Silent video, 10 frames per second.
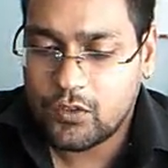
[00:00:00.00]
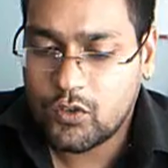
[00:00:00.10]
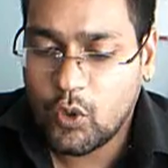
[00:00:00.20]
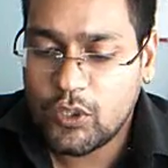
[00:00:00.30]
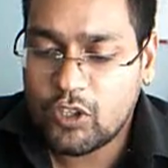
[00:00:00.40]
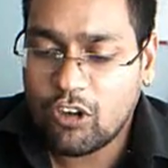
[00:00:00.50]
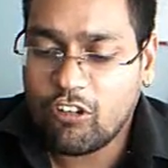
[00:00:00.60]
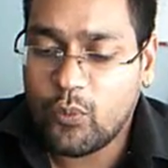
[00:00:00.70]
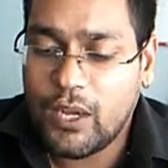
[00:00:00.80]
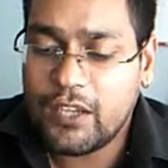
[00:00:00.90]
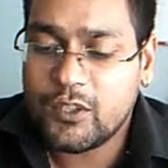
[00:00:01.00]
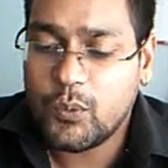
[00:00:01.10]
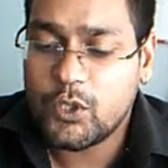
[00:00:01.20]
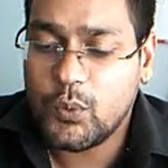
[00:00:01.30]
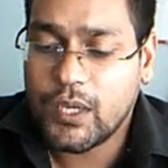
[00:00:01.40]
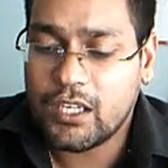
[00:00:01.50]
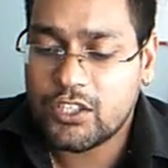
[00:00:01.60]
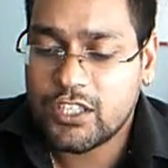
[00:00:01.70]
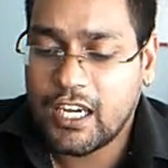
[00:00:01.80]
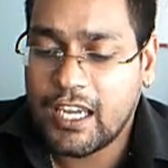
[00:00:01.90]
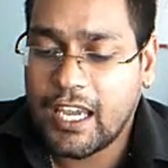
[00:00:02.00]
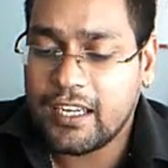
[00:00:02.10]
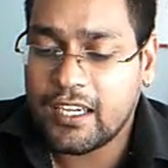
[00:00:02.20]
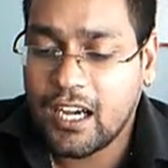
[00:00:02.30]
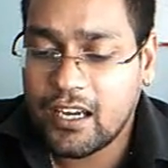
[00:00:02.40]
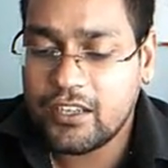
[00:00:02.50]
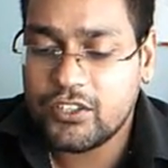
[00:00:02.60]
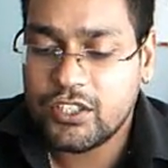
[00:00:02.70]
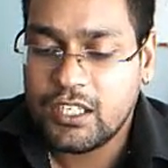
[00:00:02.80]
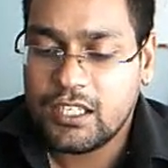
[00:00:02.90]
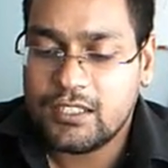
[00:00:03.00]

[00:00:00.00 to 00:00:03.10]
So we thought of ways in which we can try and encourage